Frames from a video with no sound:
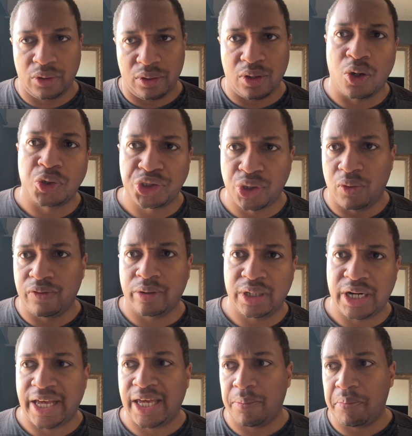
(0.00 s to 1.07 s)
goes over and
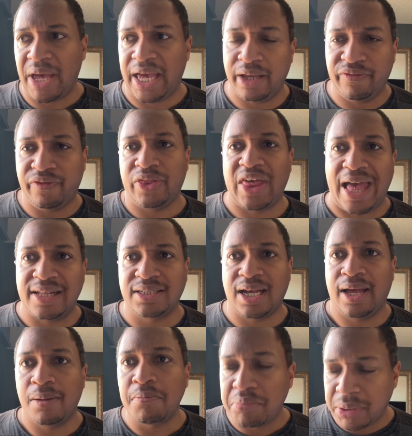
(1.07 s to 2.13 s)
I get paid for that
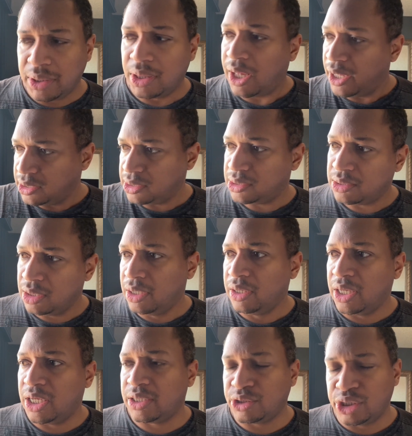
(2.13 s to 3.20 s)
time plus
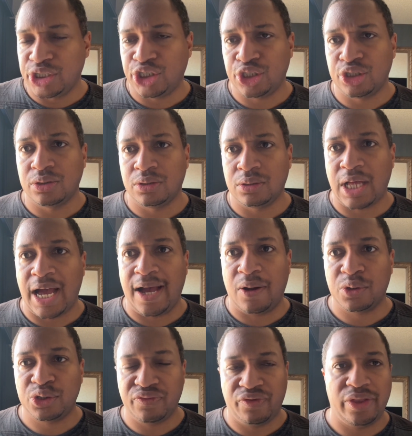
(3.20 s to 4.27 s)
an additional
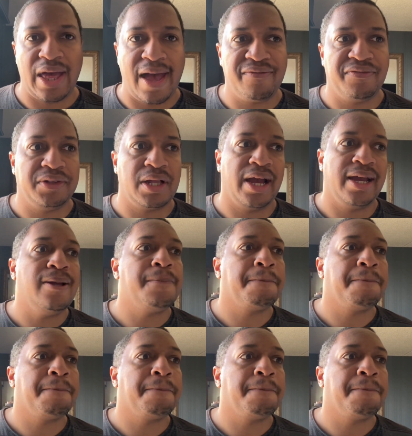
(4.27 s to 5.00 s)
hours for that flight.